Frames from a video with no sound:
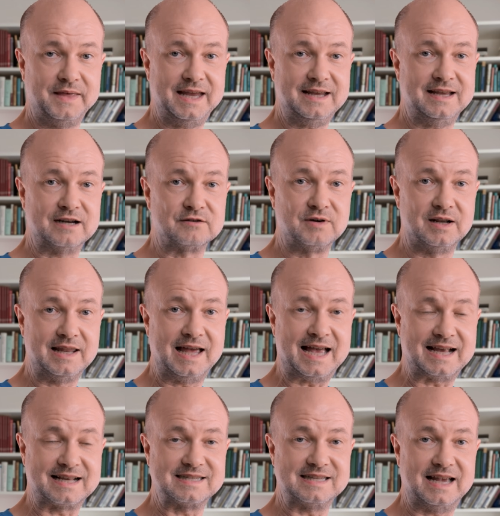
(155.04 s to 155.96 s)
they can
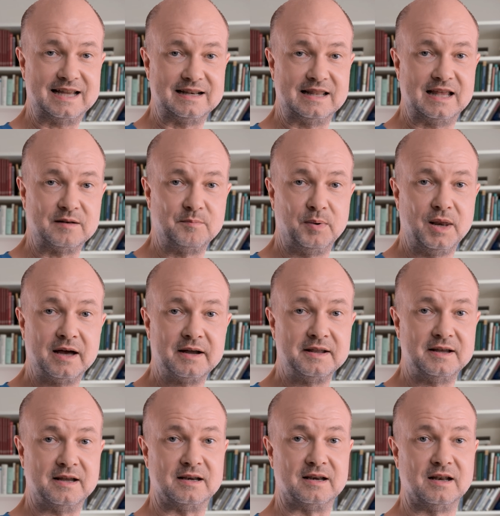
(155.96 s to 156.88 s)
relax and let
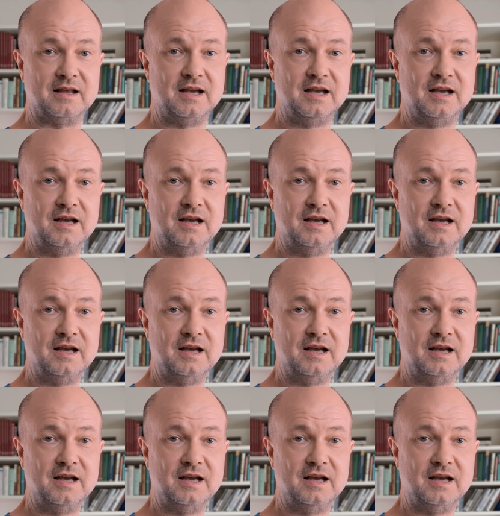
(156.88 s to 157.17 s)
blood in.